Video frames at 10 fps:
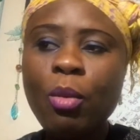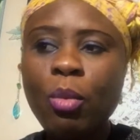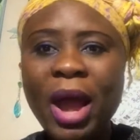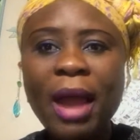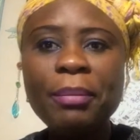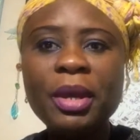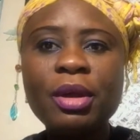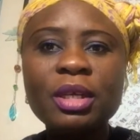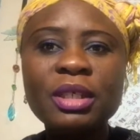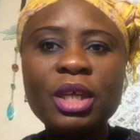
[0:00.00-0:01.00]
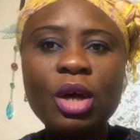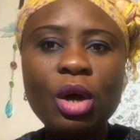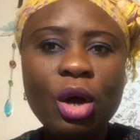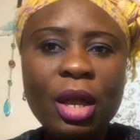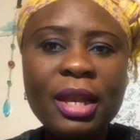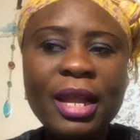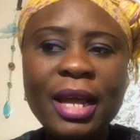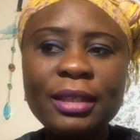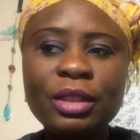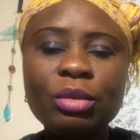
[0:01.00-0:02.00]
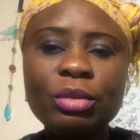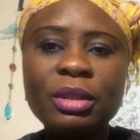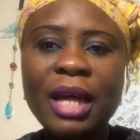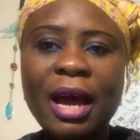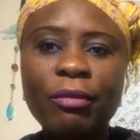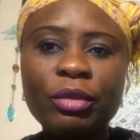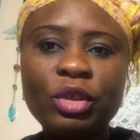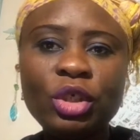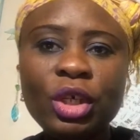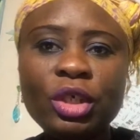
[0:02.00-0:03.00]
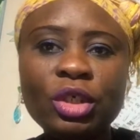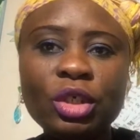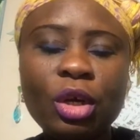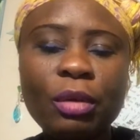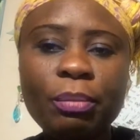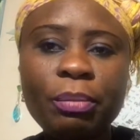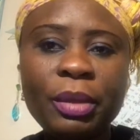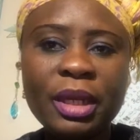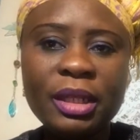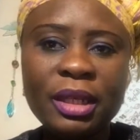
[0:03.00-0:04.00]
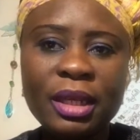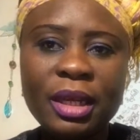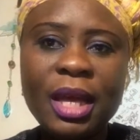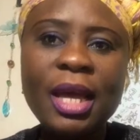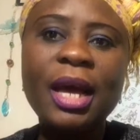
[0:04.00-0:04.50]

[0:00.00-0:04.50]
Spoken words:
Why? Because the online suits have changed completely.